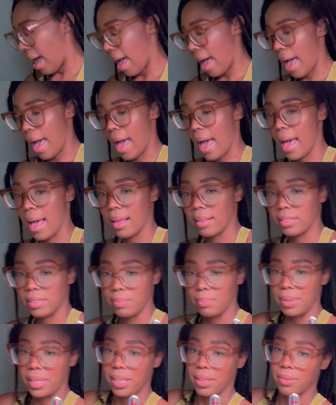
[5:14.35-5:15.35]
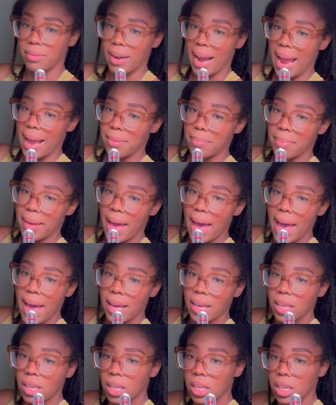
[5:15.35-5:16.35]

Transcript: I'll be right back.